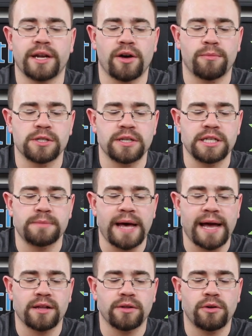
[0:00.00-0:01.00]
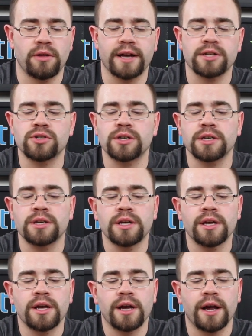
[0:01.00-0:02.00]
It almost leans back a little extra,
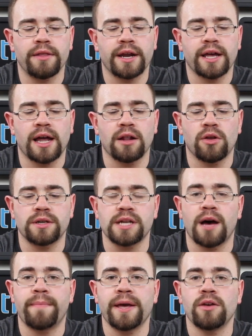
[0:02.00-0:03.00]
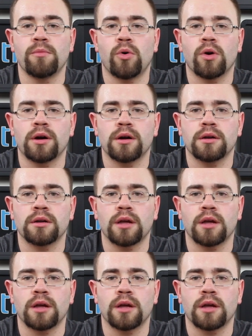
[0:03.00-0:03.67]
and then it kind of looks up at you more.